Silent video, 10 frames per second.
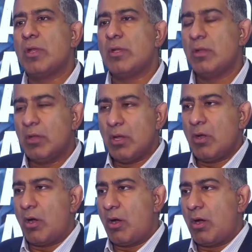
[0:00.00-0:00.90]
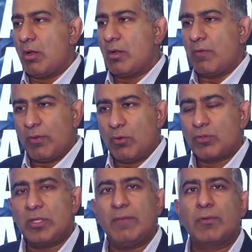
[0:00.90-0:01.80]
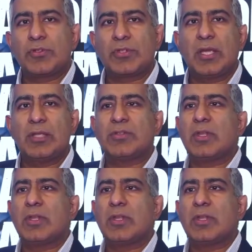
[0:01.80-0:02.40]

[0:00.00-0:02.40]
in on those lymphocytes